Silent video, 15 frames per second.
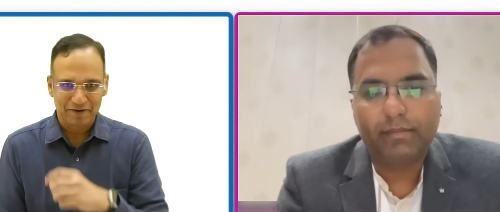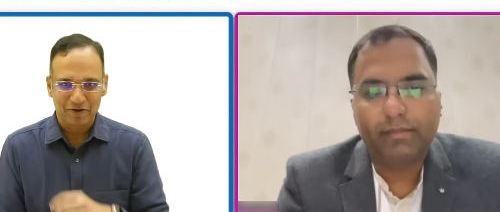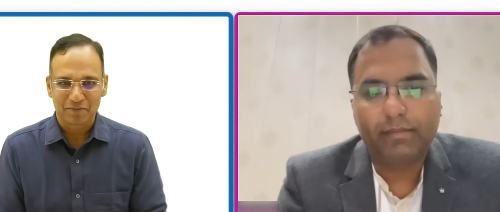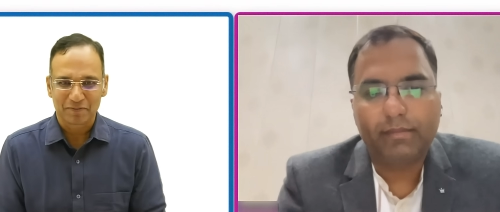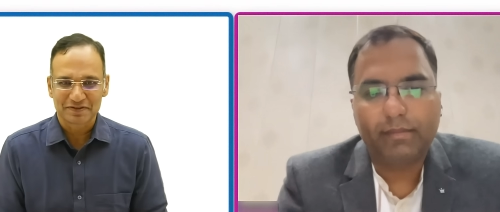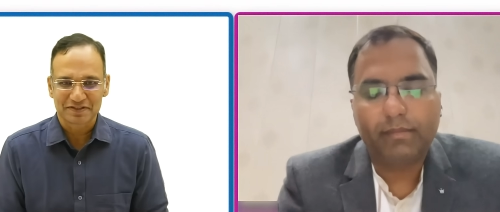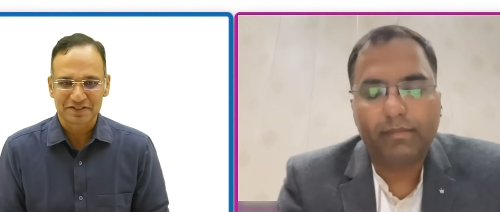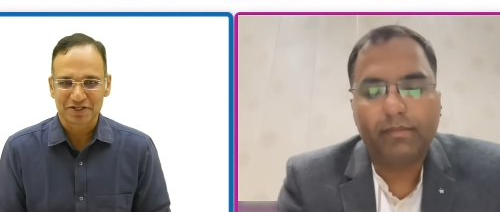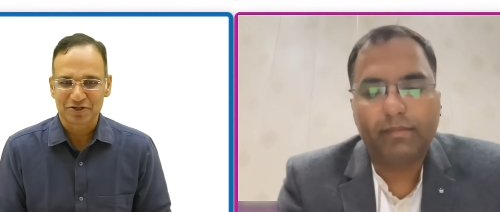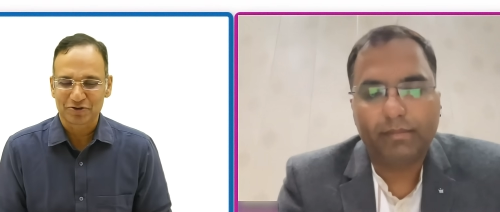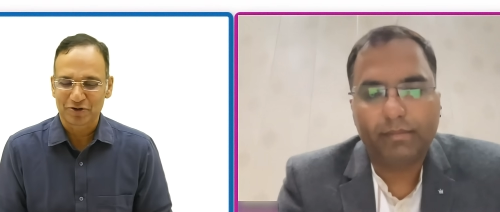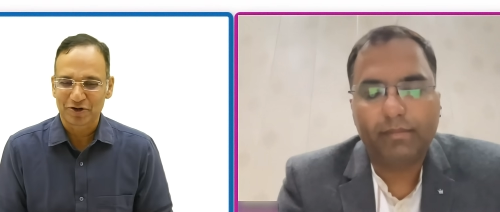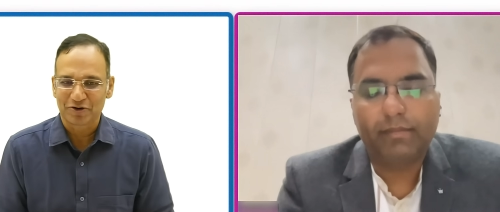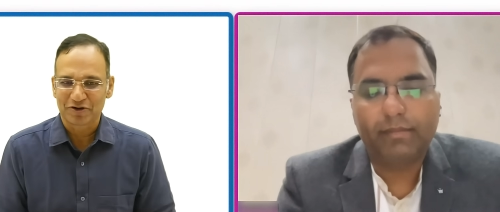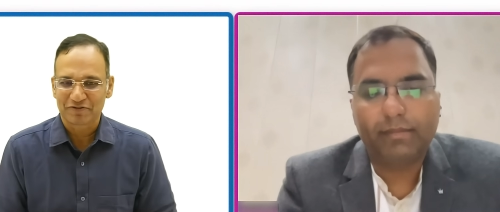Speaker 1: November session
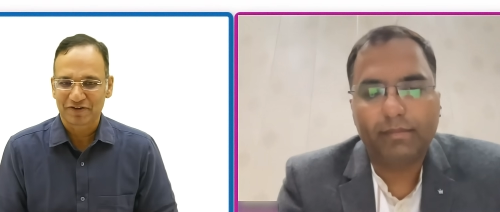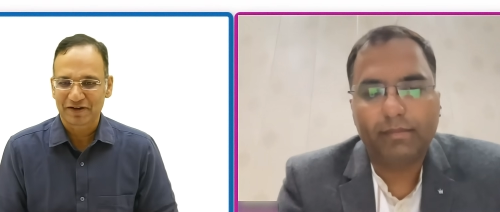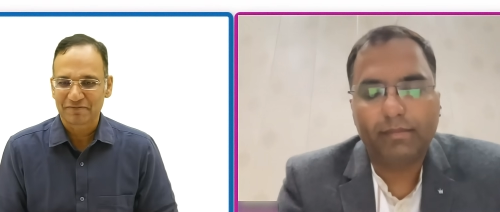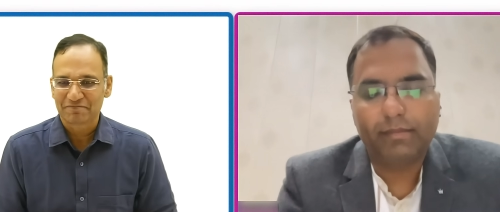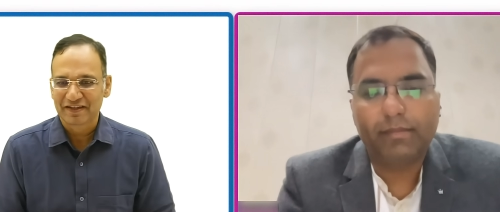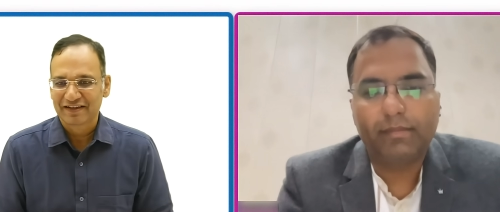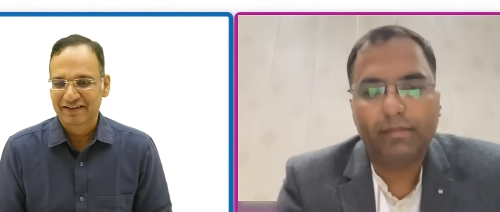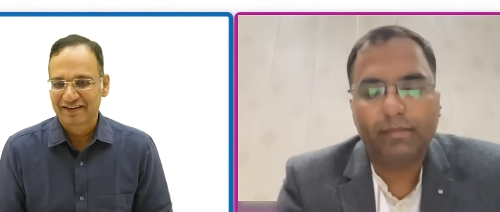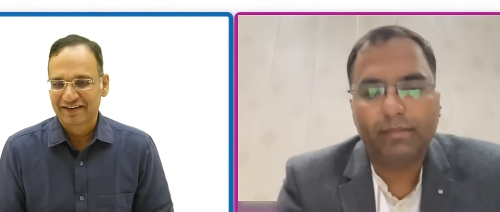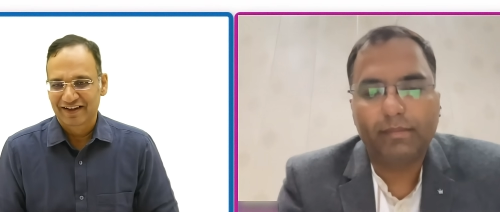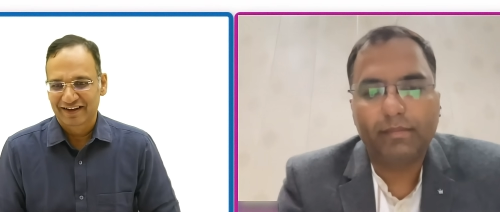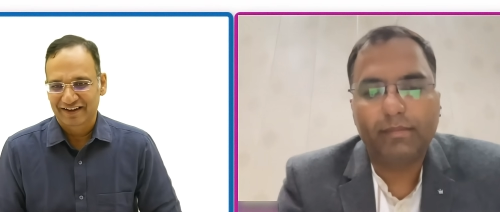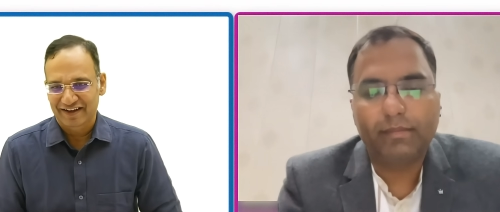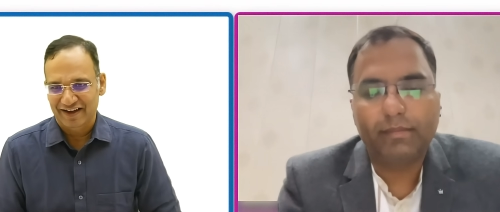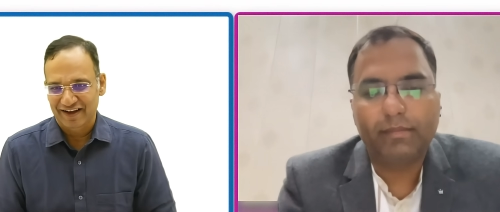2025,
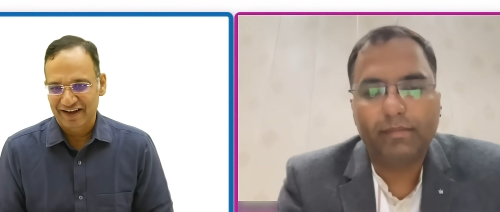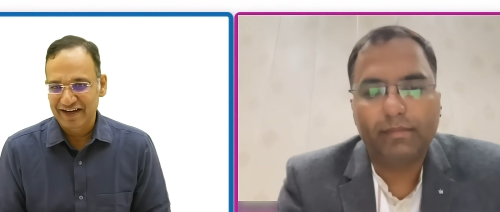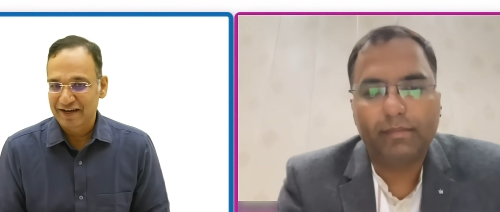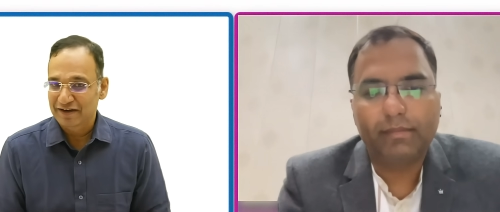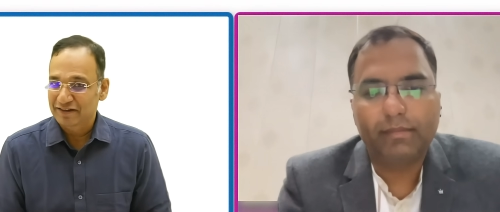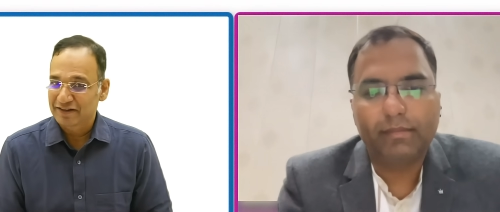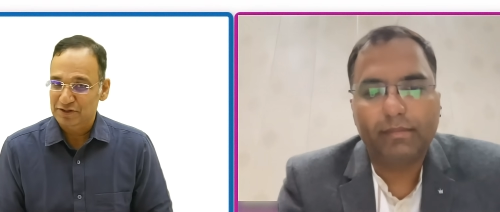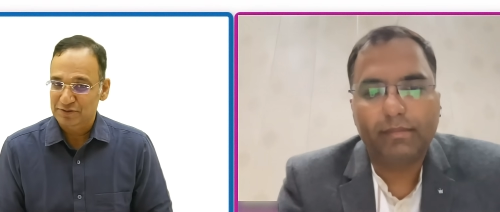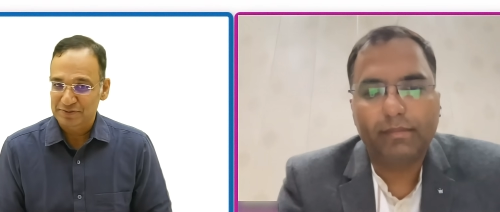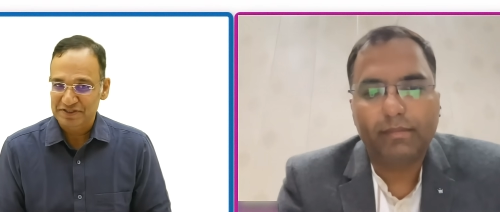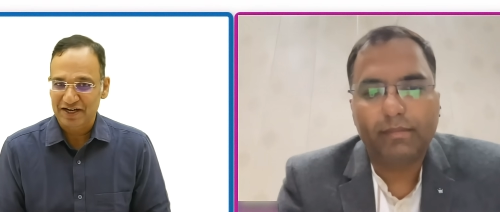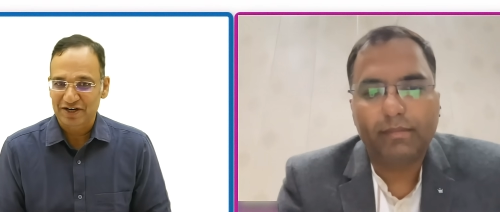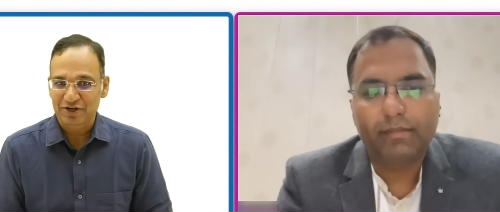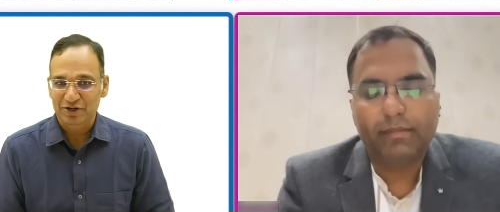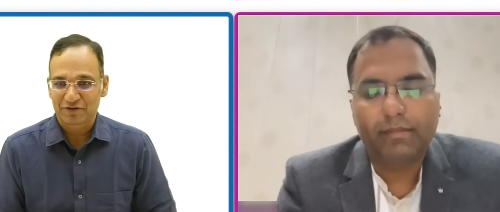in the
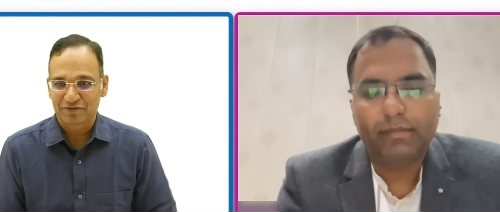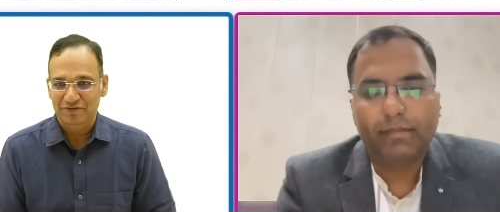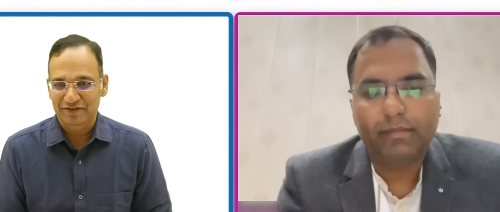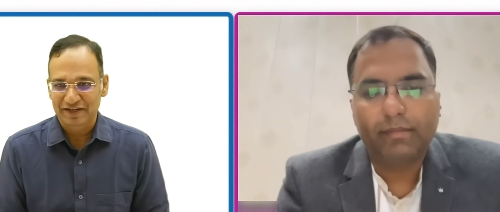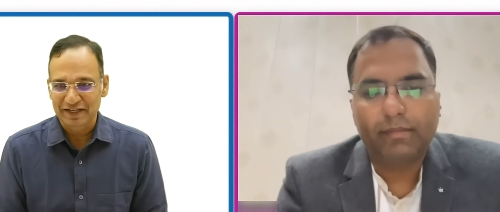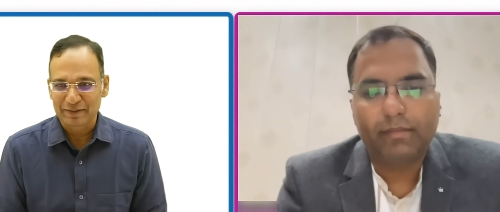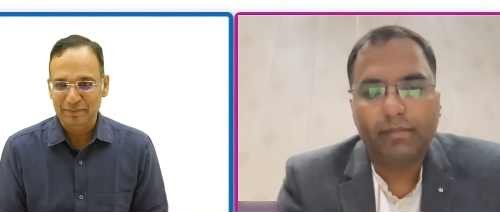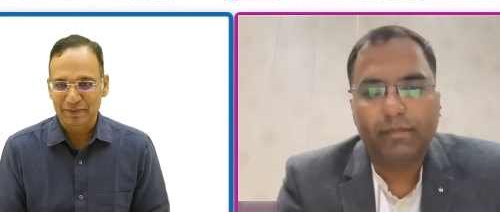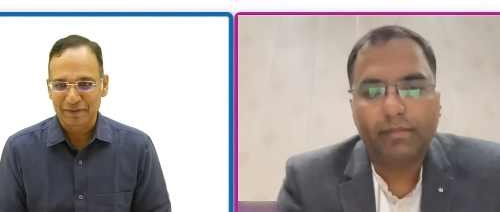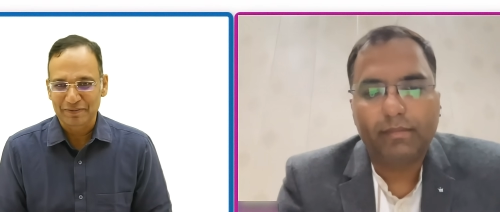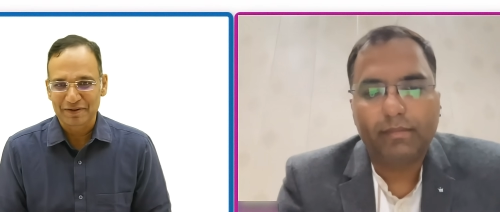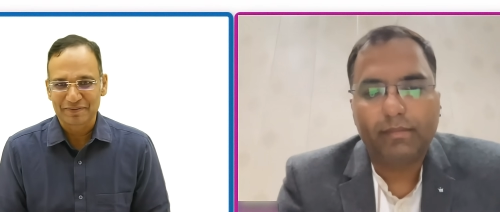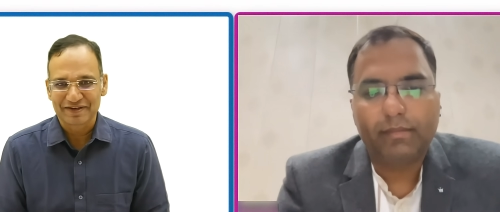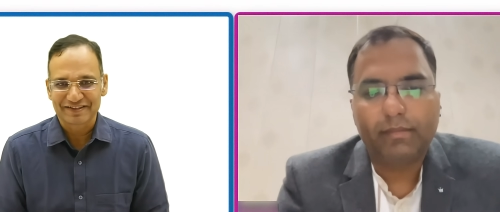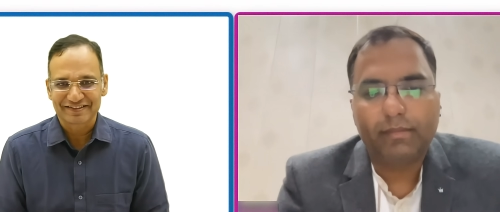specialty of DM
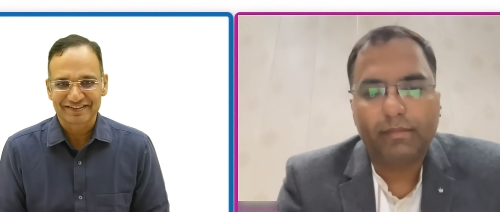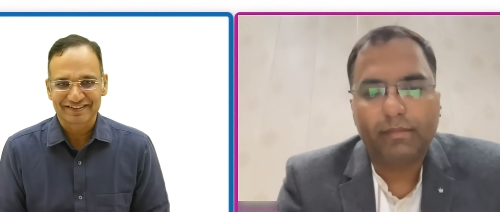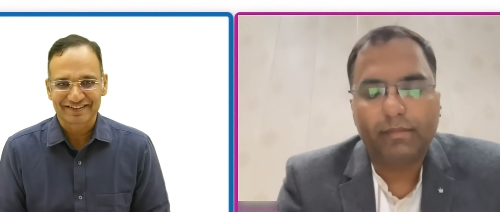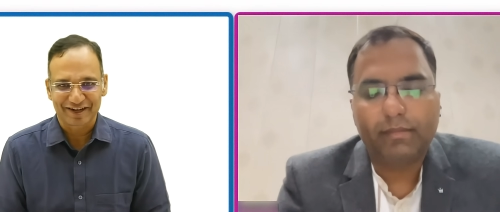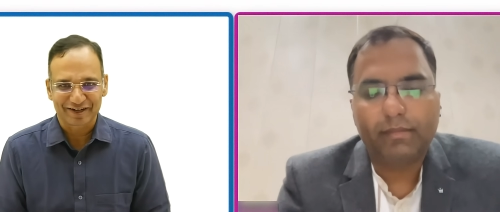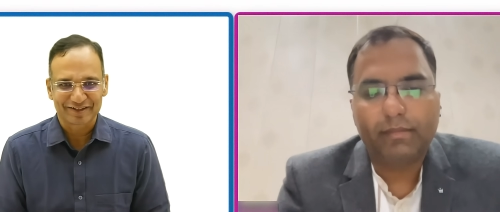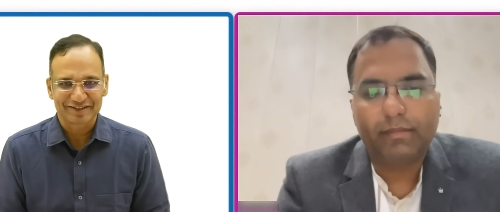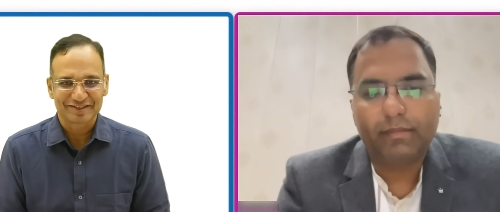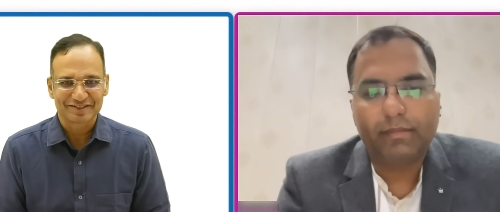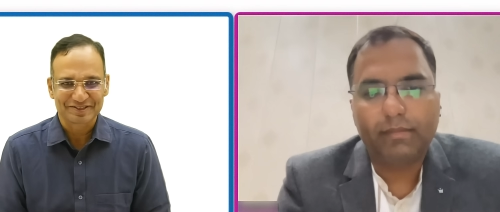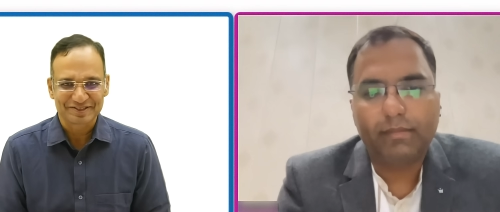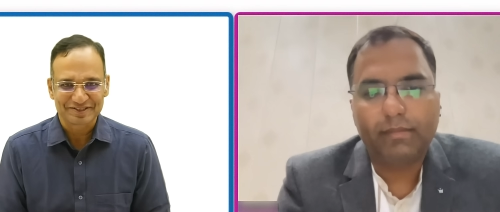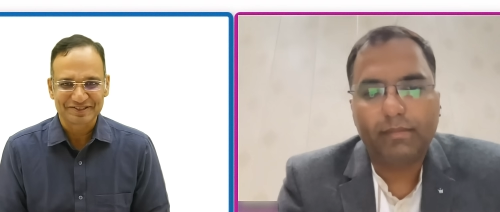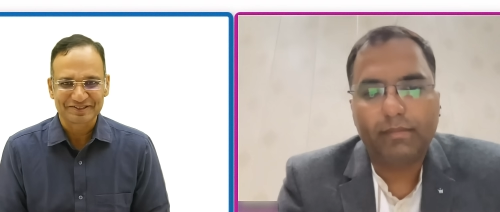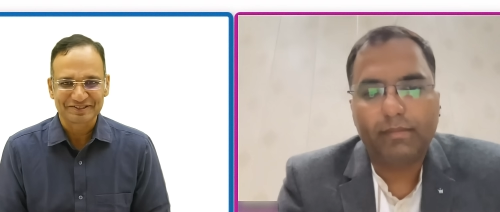Pulmonary Medicine.
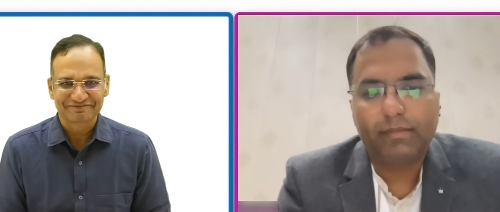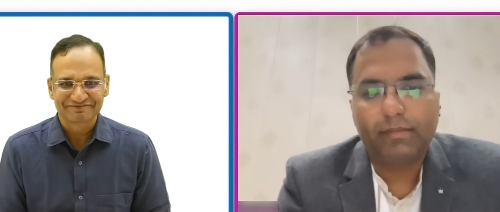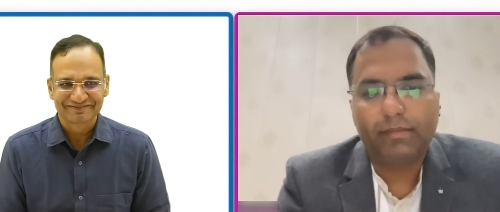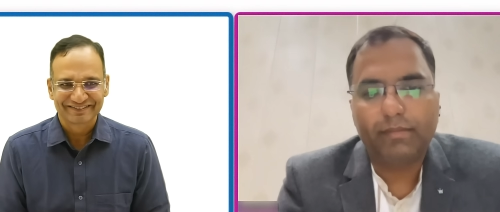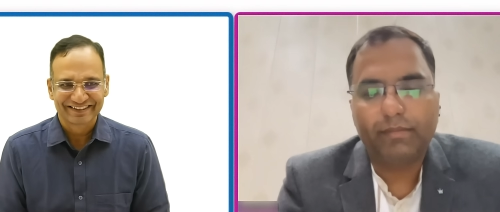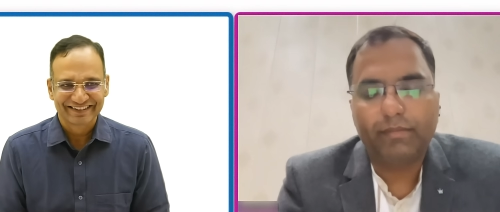Congratulations to you.